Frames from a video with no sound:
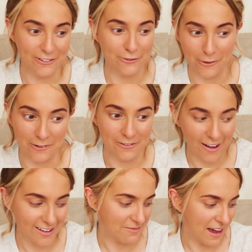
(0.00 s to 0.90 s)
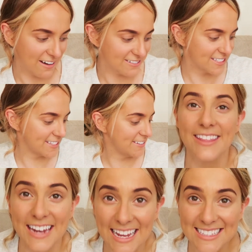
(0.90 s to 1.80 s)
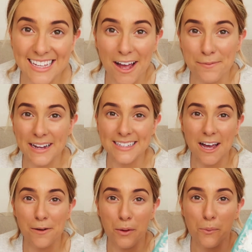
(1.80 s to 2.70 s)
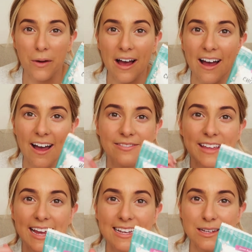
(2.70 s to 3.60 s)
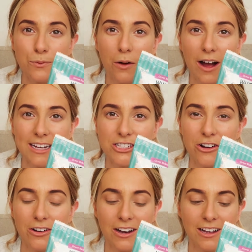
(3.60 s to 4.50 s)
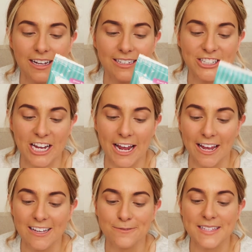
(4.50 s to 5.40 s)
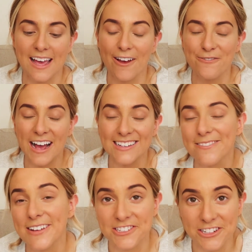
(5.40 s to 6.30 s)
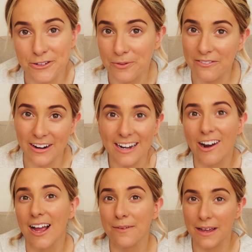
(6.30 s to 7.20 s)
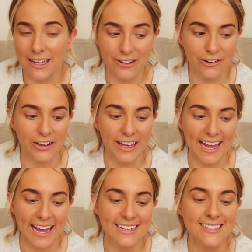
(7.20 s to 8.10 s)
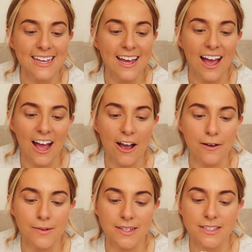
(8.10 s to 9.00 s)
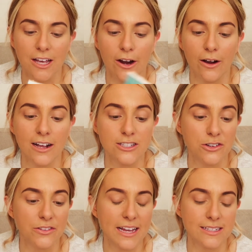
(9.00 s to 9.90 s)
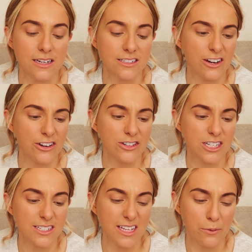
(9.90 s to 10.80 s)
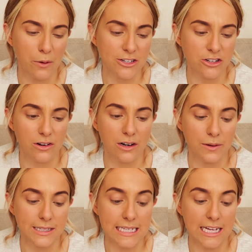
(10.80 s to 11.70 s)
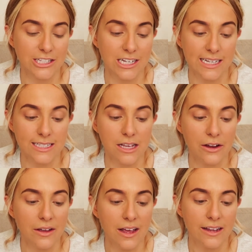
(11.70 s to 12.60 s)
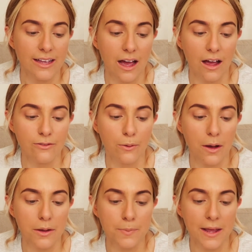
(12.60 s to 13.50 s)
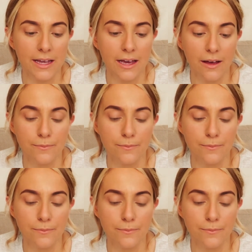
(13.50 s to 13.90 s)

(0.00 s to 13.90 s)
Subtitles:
£4 or £5. The next thing I picked up were these white chocolate chips. As I mentioned, we really like making cookies, so I saw these, and I don't usually see white chocolate ones actually, so yeah, I thought I'd pick